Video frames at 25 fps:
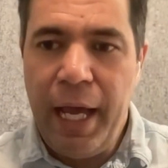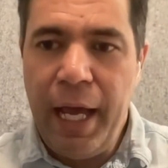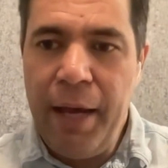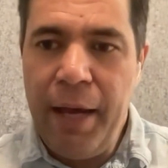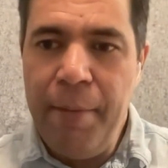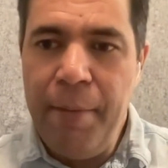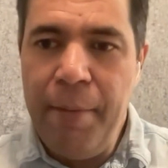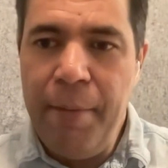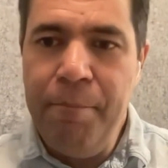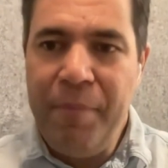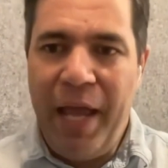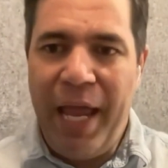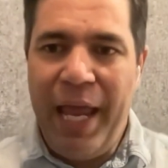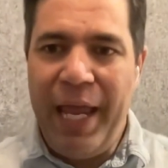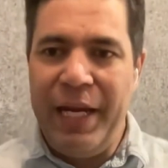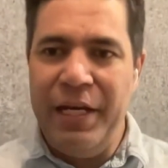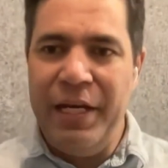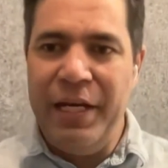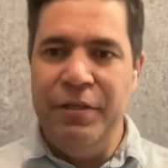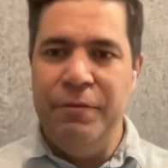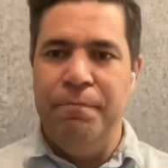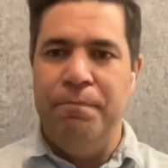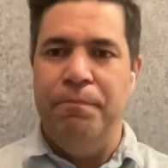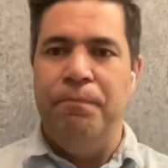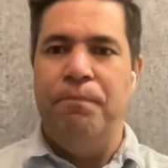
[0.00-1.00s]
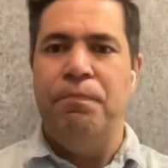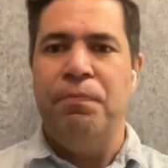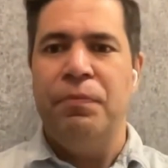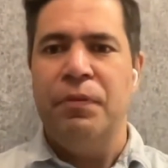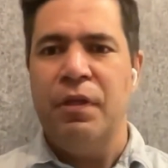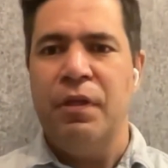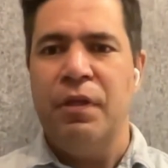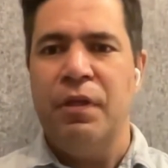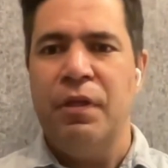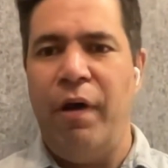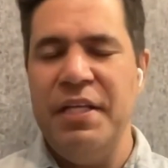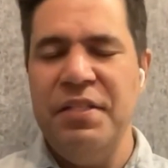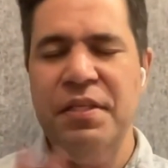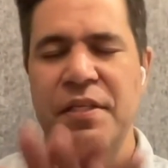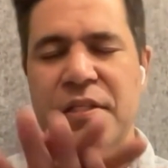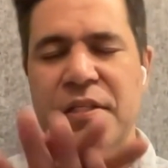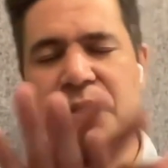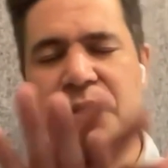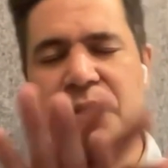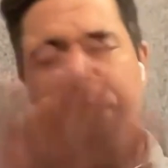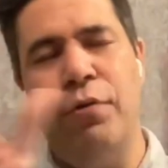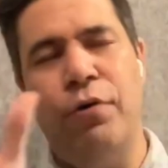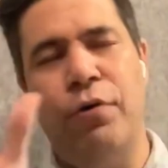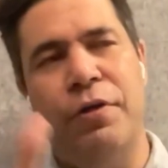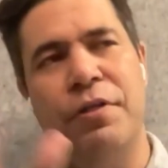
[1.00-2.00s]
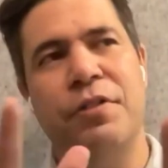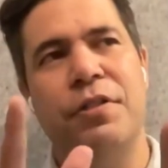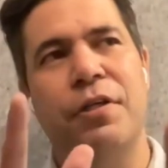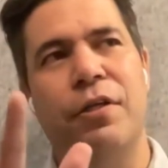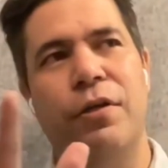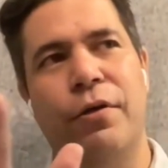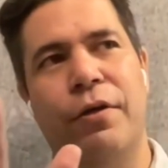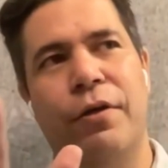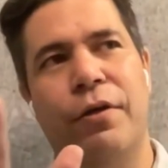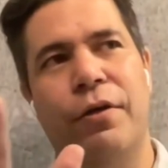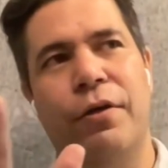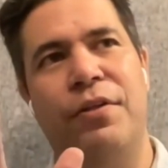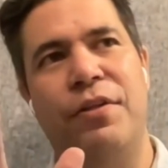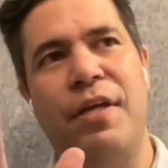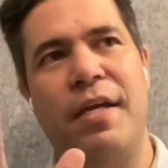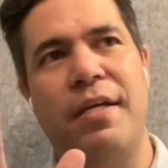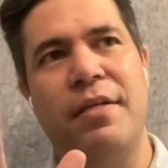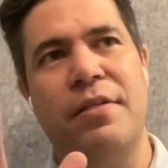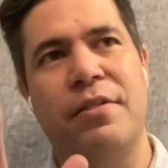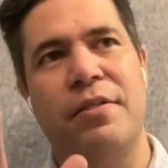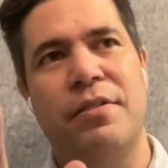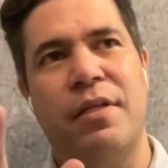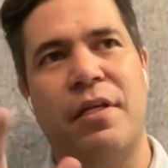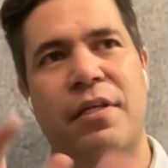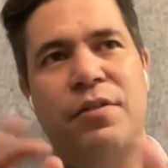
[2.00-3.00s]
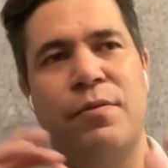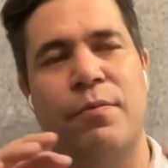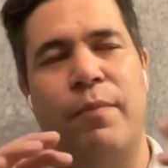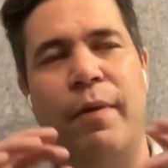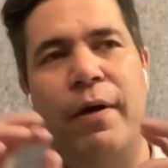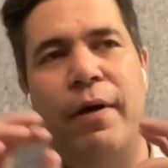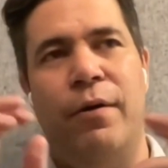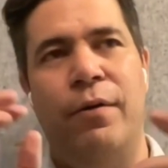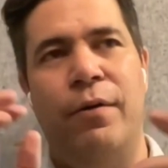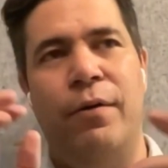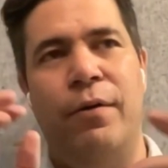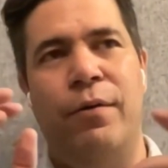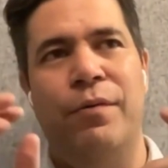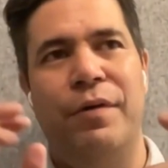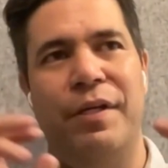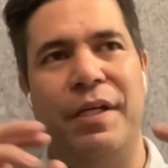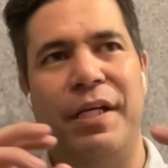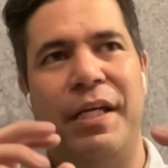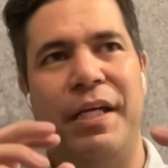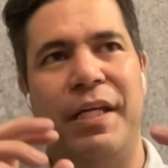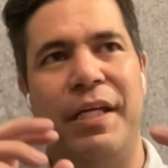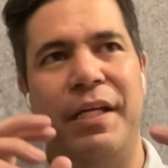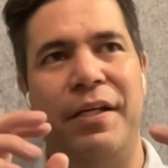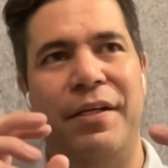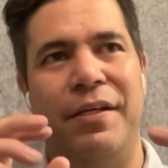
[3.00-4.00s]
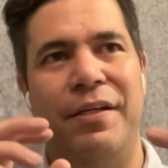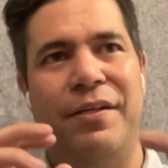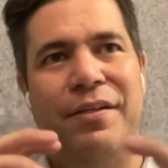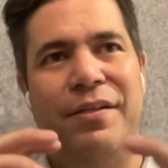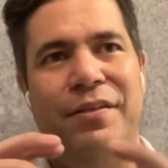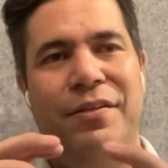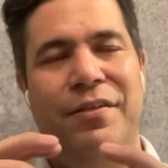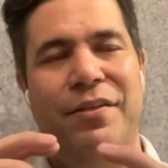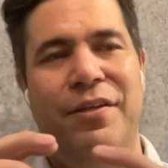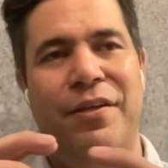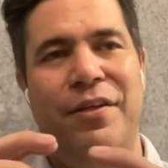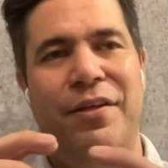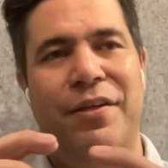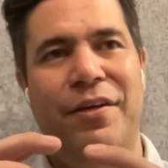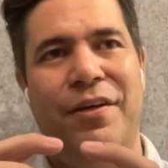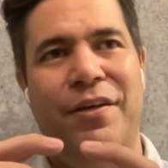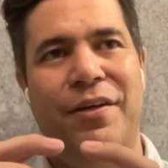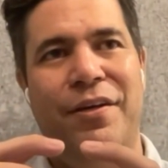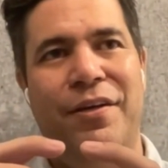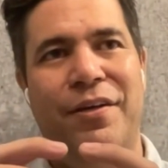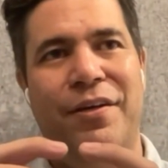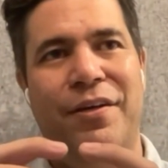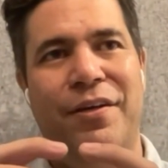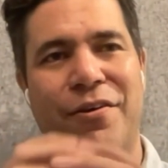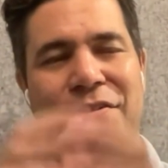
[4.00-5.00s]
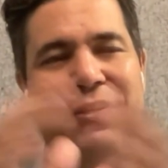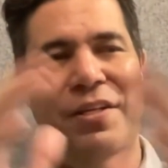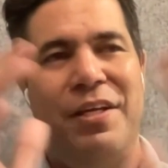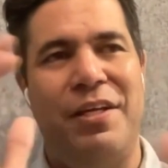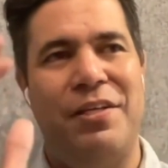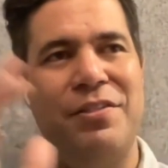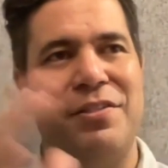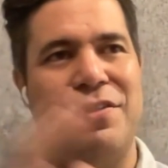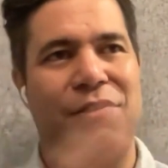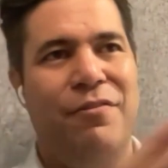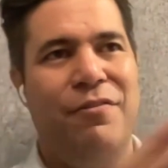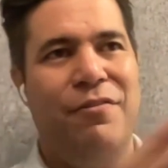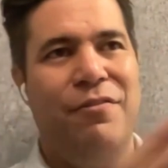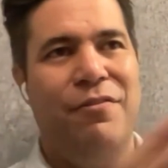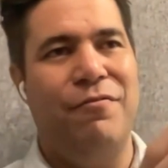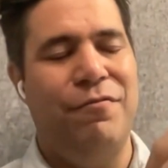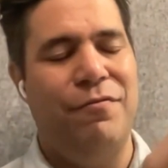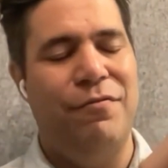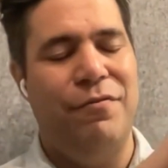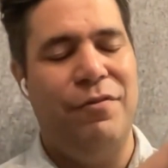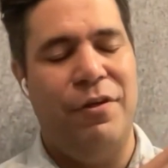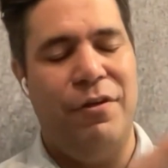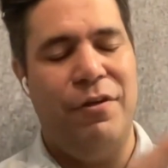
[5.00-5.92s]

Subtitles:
and I guess it's important to look at things as well in the context of